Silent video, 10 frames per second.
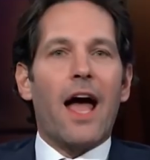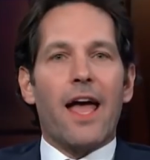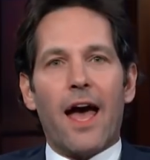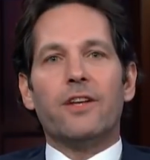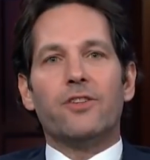I
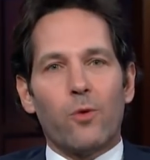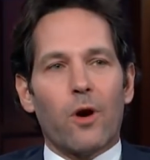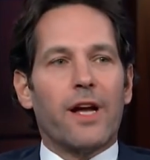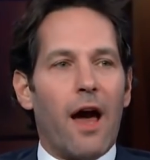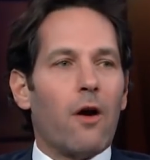had to
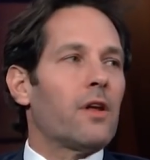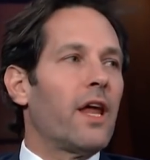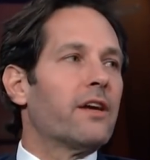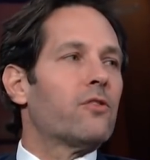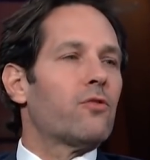work out
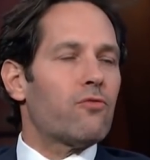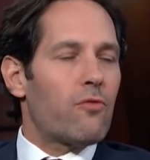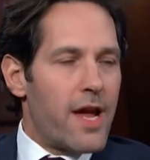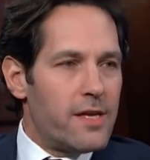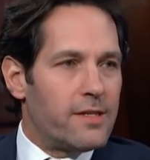like
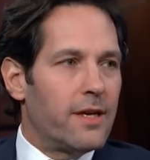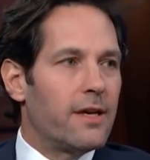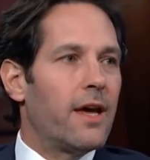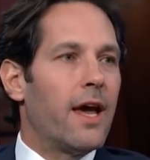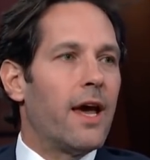
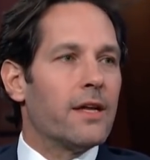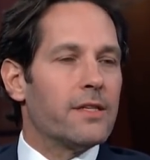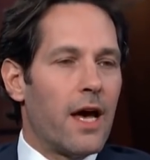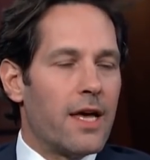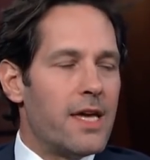crazy right.
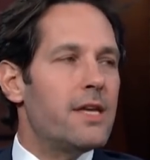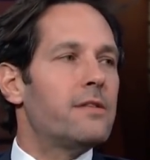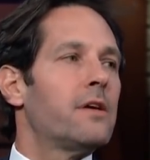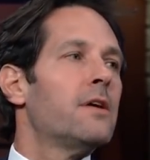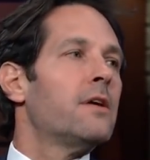and uh,
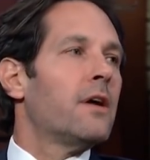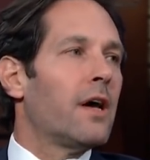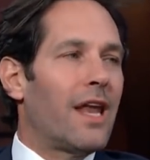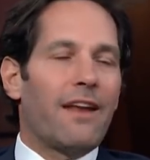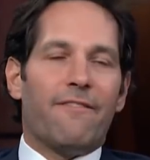eat
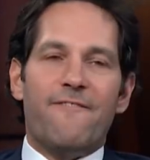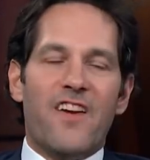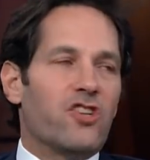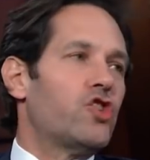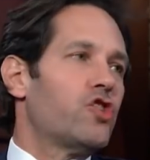a lot of
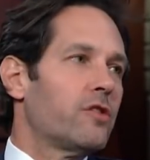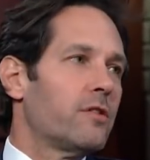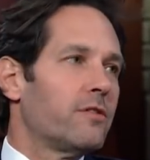fish